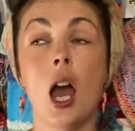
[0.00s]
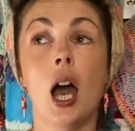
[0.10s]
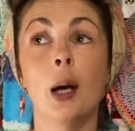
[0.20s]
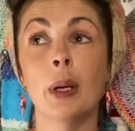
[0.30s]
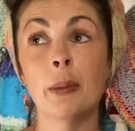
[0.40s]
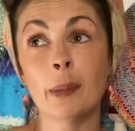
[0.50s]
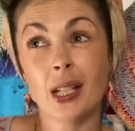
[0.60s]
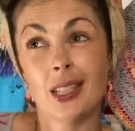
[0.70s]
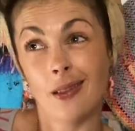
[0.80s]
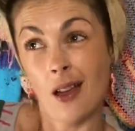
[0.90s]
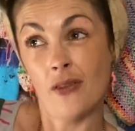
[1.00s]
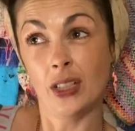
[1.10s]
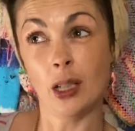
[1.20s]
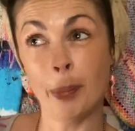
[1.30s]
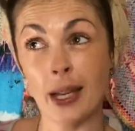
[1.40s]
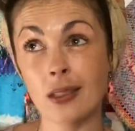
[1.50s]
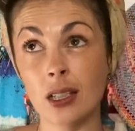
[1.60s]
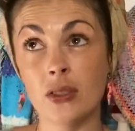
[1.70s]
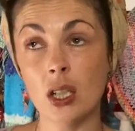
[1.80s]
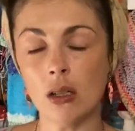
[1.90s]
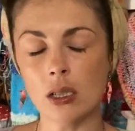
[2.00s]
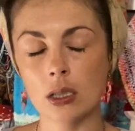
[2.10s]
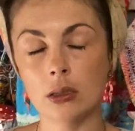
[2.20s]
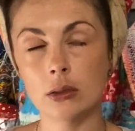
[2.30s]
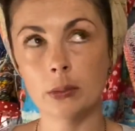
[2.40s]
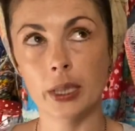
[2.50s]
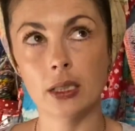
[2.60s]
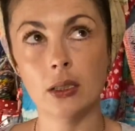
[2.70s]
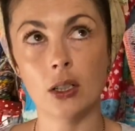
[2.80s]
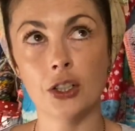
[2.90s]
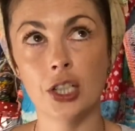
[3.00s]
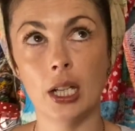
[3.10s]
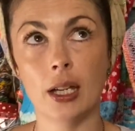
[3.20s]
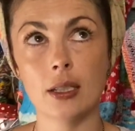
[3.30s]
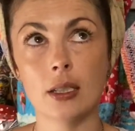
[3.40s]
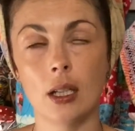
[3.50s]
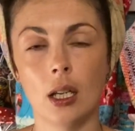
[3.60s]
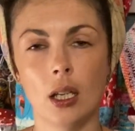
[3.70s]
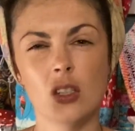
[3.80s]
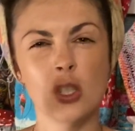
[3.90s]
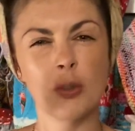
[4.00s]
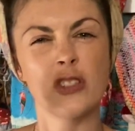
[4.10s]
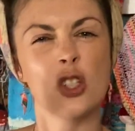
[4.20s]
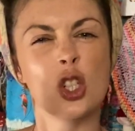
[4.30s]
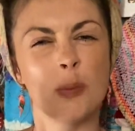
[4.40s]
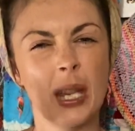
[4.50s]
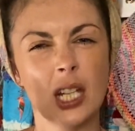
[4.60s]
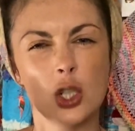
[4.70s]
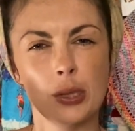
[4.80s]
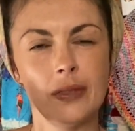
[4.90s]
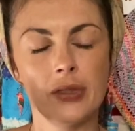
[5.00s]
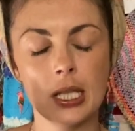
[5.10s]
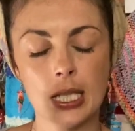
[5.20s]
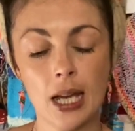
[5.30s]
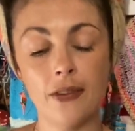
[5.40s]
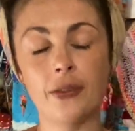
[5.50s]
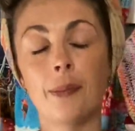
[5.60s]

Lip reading: I might make myself a little basket of socks. Oh my gosh, yes. Do you know you have to just make a treat for yourself?